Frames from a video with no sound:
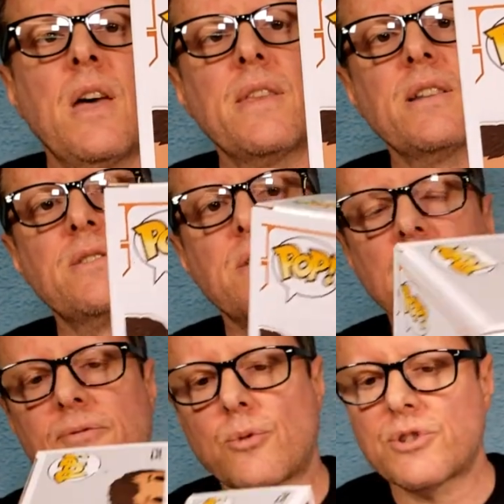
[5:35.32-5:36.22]
And that's
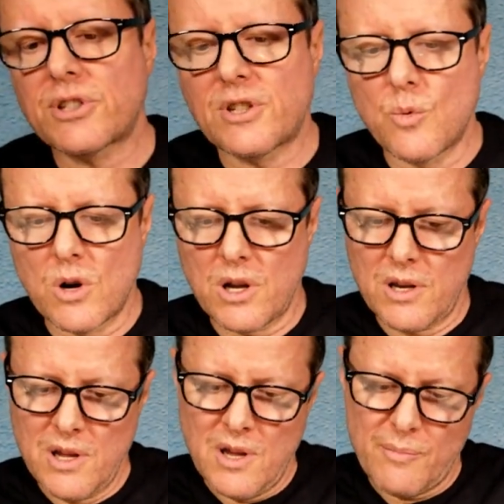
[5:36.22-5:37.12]
uh,
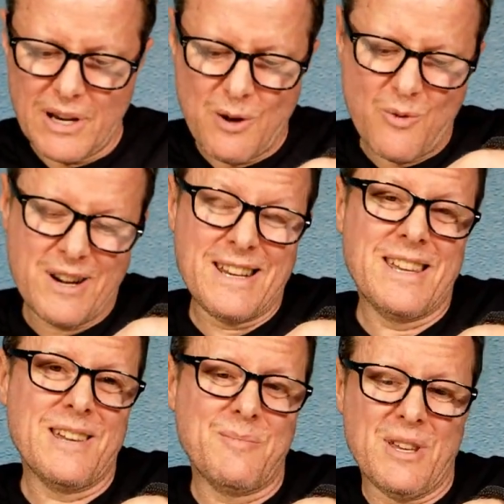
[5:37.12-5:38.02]
461, but I wanted
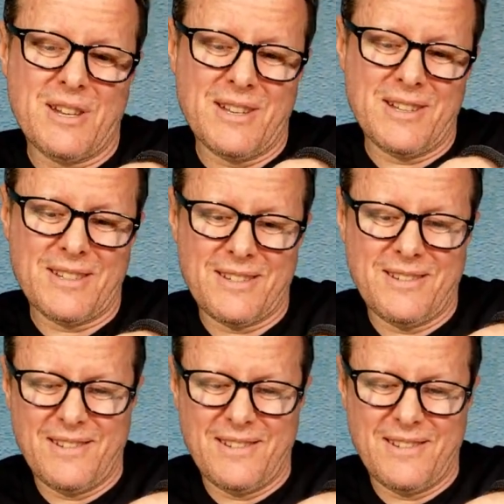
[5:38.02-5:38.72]
him because...